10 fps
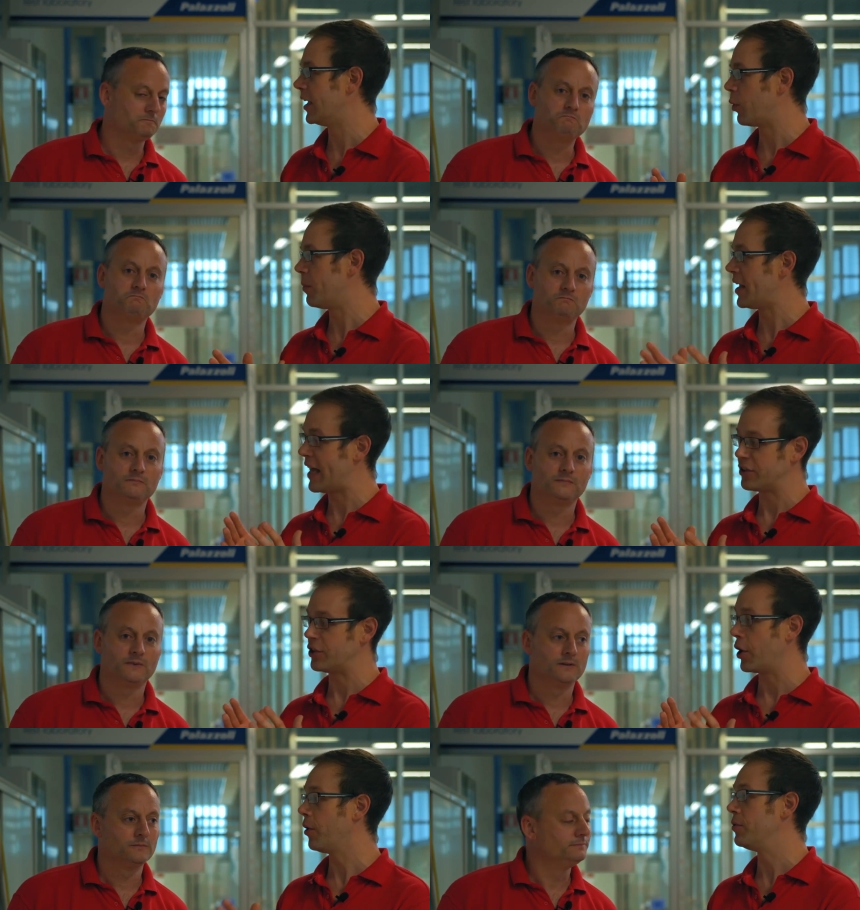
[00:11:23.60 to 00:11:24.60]
Speaker 1: that equipment has
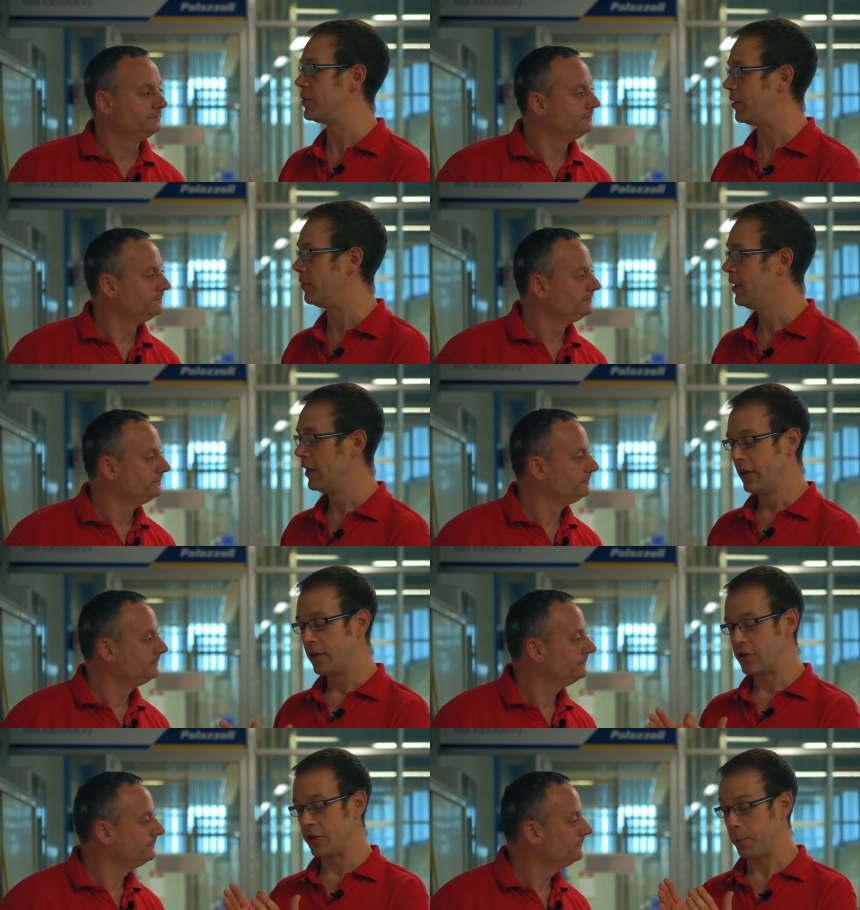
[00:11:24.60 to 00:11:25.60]
to go to
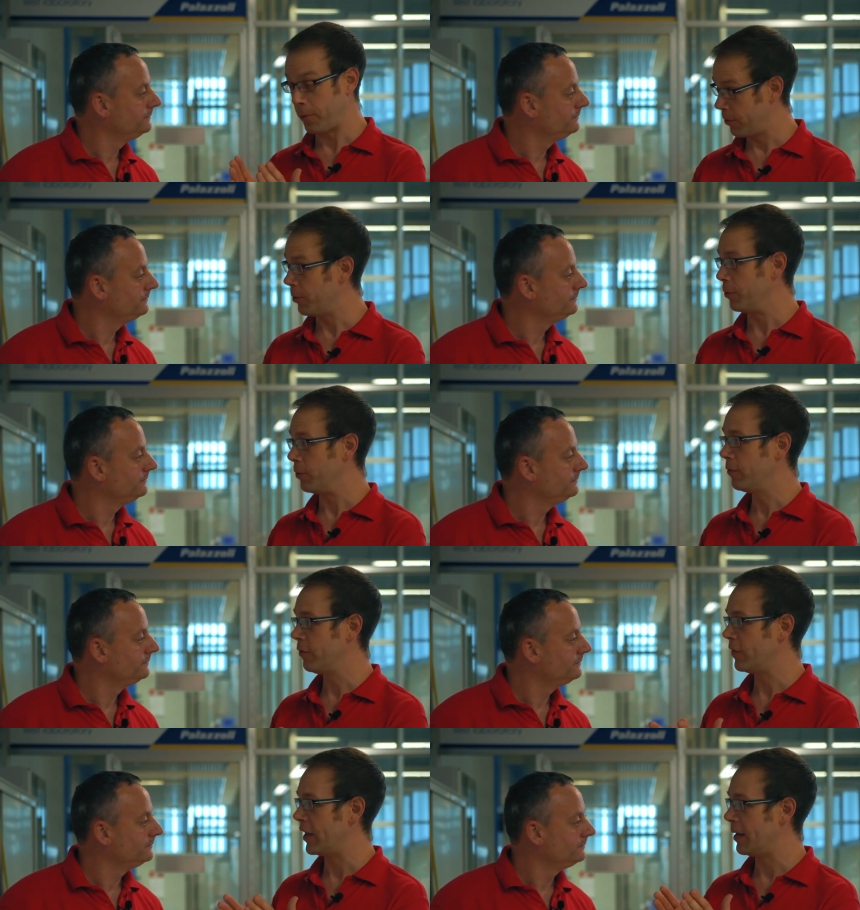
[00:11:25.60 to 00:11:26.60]
to
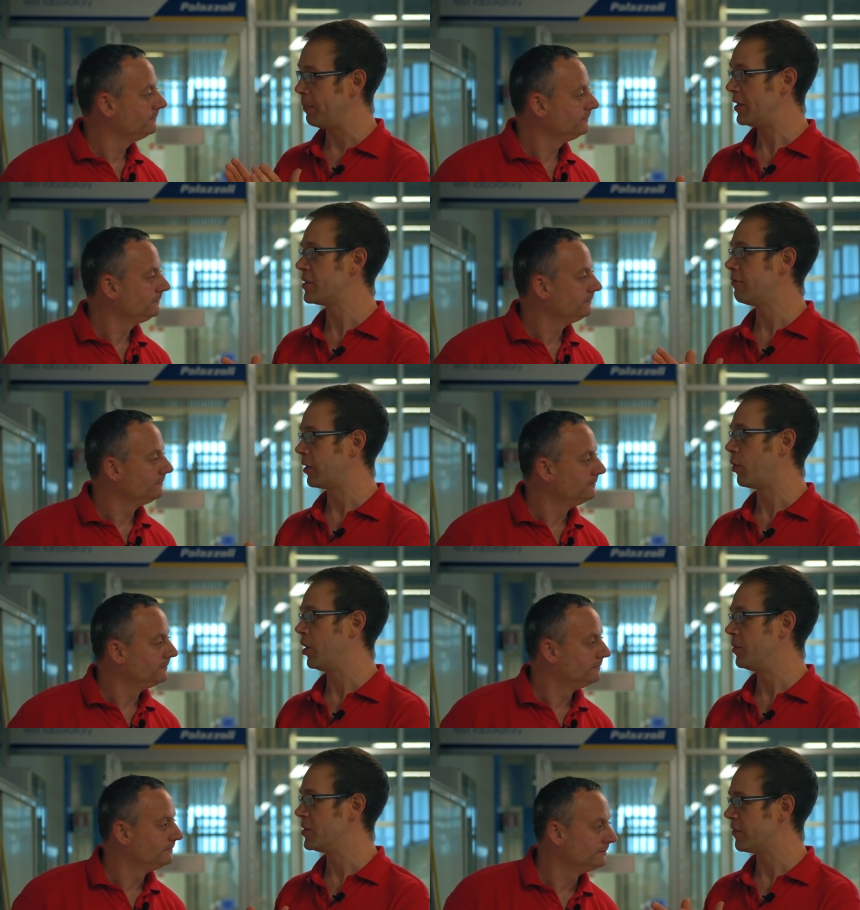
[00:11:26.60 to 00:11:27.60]
prove that it meets the
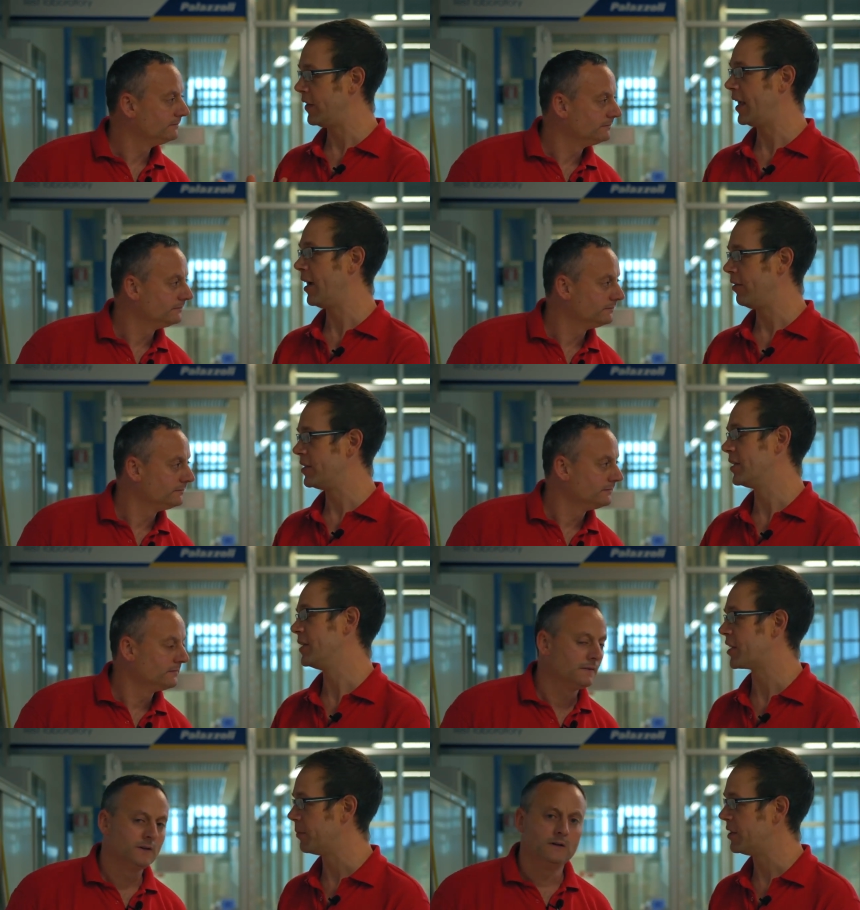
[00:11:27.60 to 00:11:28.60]
requirements for the areas that
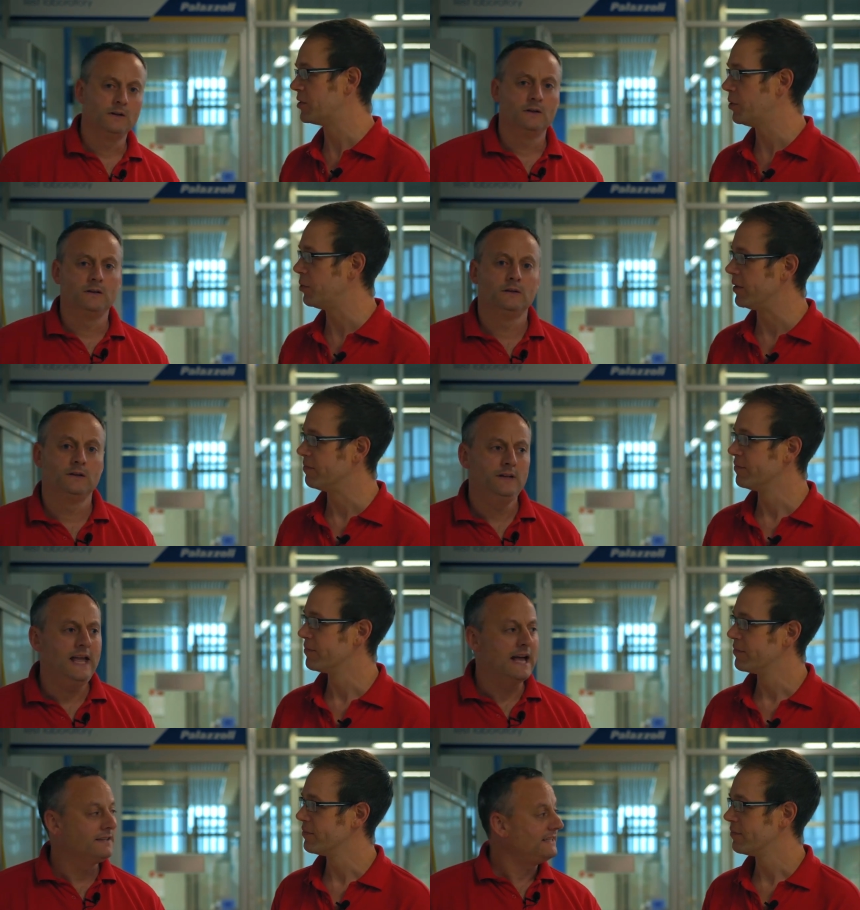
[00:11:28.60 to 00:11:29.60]
it's going to be installed in.
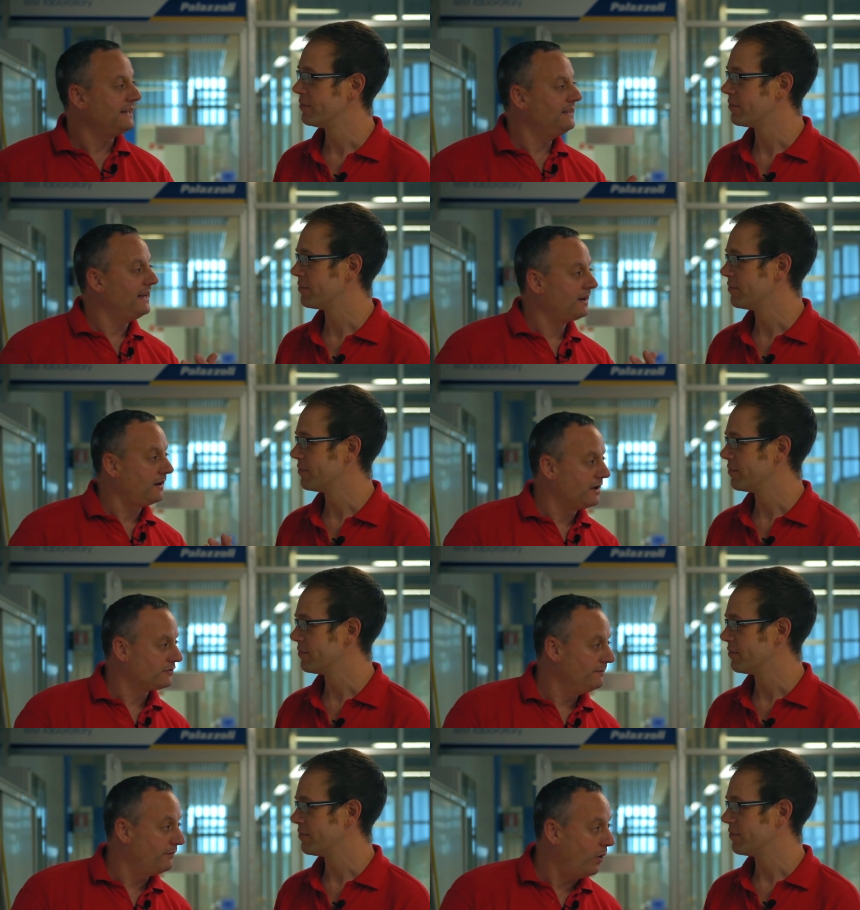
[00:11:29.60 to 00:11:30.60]
Speaker 2: Yeah, standing in that
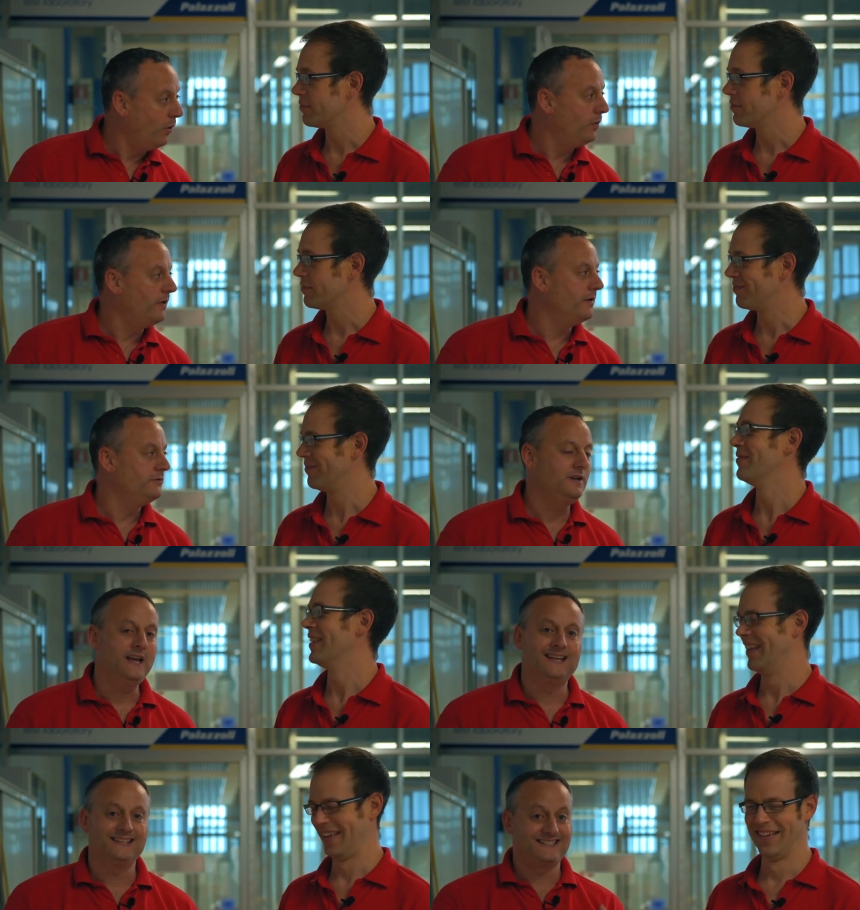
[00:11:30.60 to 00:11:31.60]
classroom for all those
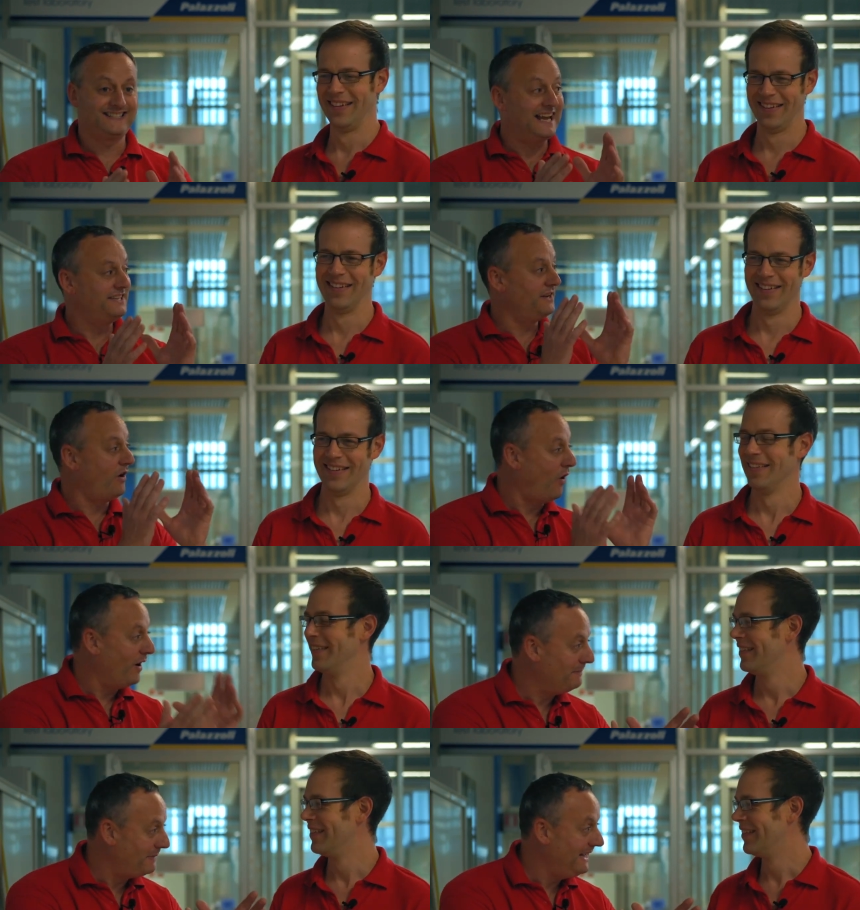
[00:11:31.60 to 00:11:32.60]
years stating
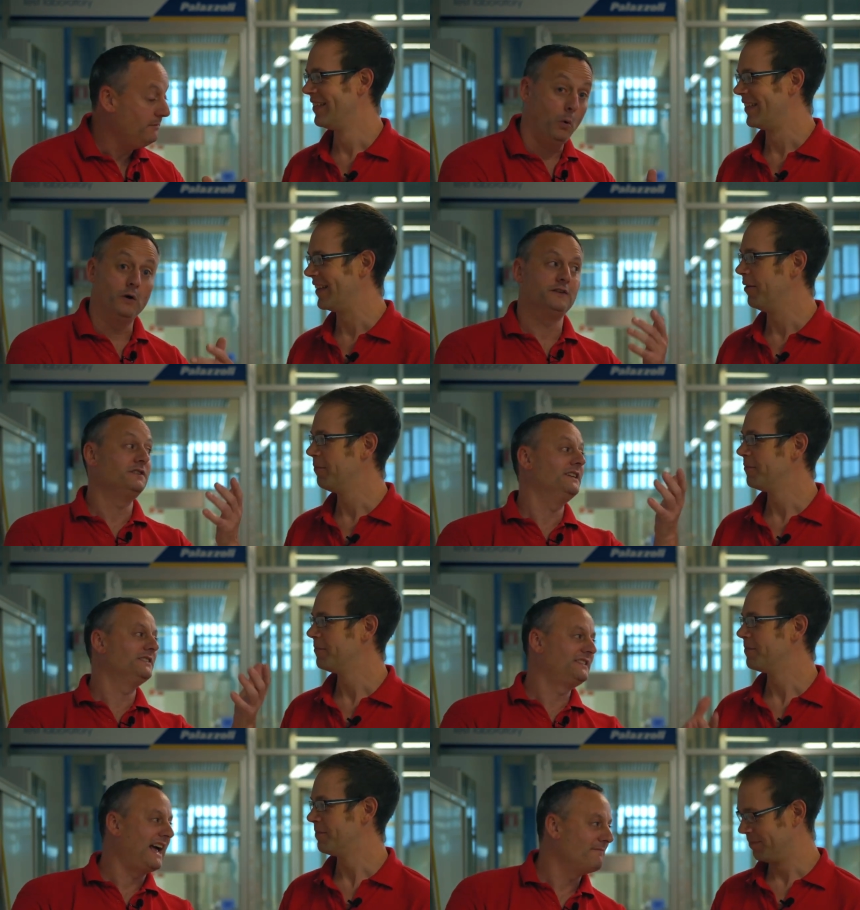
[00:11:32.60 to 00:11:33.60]
IP, what yeah. does
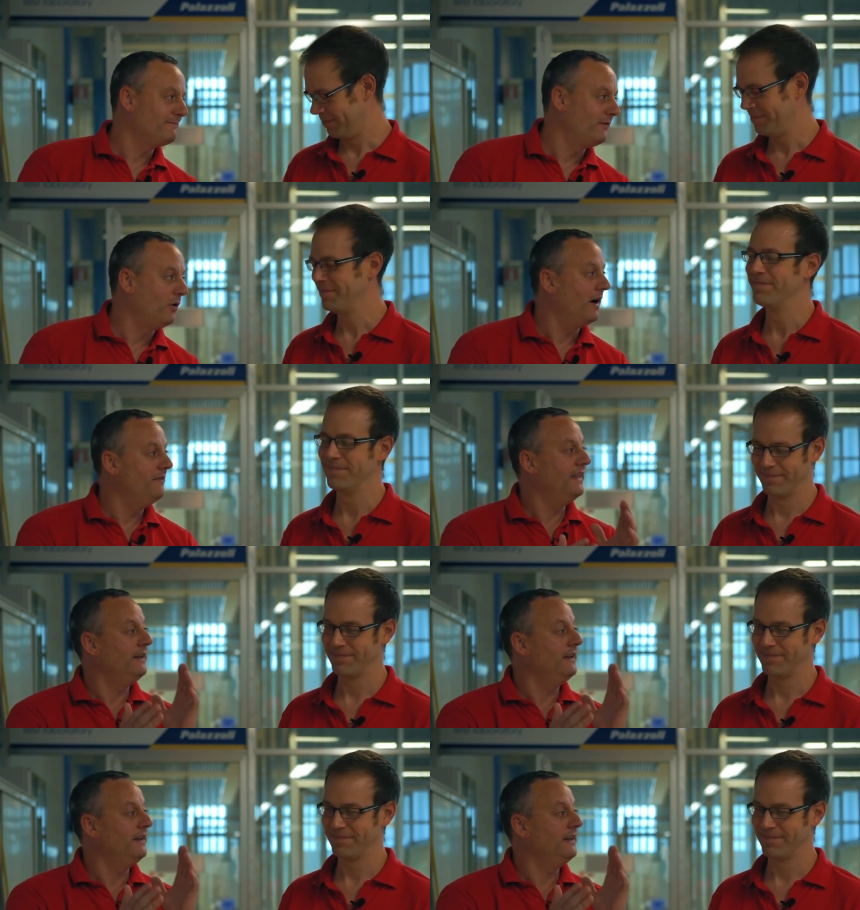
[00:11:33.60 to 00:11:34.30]
it stand for? And